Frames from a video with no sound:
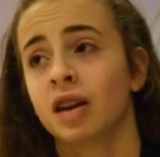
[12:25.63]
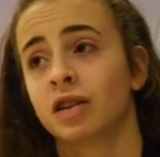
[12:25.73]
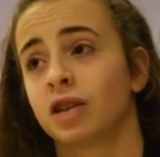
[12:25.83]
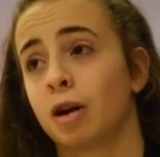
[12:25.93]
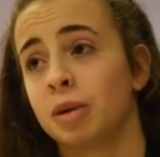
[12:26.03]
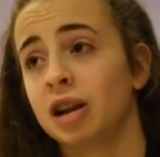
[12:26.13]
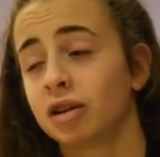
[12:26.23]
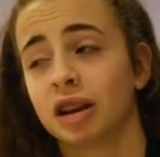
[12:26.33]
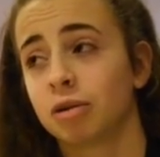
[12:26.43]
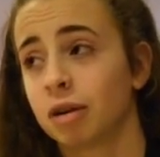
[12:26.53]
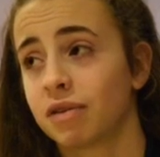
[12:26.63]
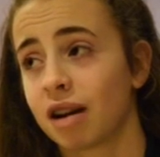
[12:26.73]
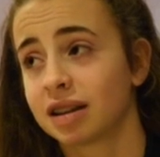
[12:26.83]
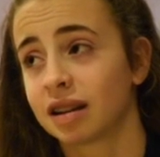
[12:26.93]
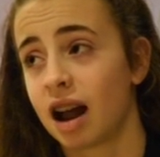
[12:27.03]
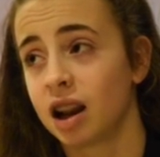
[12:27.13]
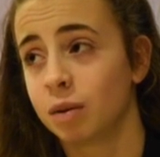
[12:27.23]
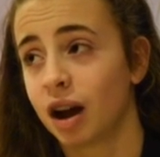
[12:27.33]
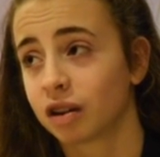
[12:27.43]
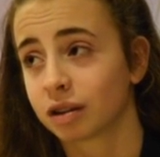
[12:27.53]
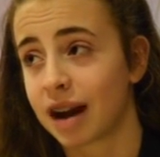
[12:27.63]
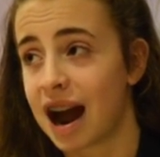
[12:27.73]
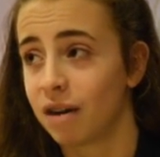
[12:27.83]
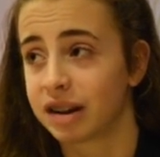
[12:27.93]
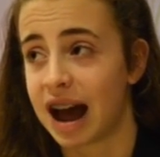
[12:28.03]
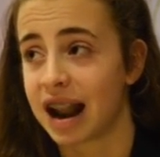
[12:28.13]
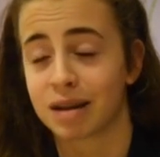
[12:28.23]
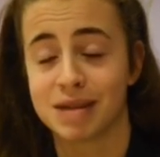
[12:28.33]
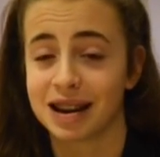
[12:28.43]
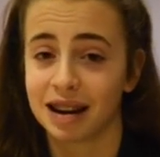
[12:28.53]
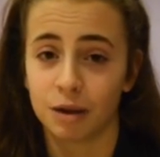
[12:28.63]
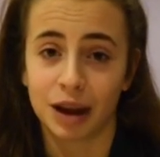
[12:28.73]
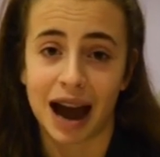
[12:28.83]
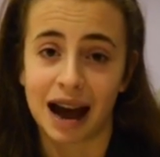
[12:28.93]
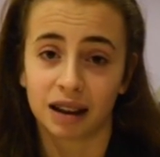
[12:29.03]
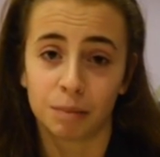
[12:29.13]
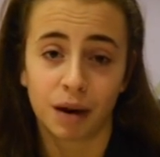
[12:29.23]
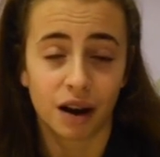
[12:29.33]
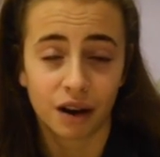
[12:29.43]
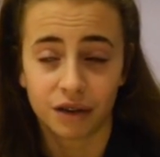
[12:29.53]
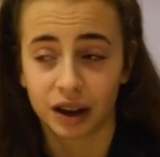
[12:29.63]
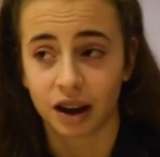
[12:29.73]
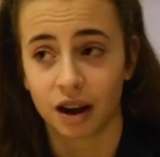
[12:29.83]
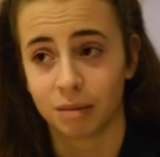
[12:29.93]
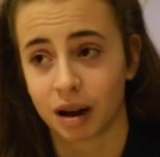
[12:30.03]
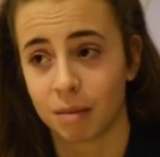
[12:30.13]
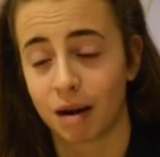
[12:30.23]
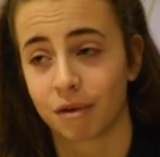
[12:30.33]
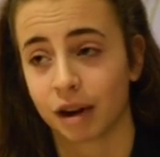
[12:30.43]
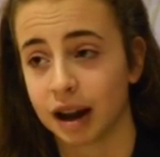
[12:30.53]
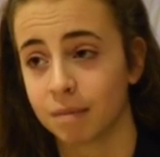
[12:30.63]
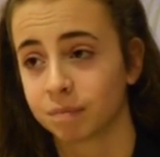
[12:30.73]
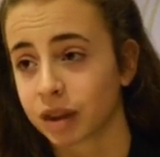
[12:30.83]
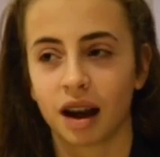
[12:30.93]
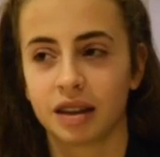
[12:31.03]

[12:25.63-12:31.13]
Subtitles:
So we looked into it very slightly, we asked around, and immediately we had the perfect home come up for him.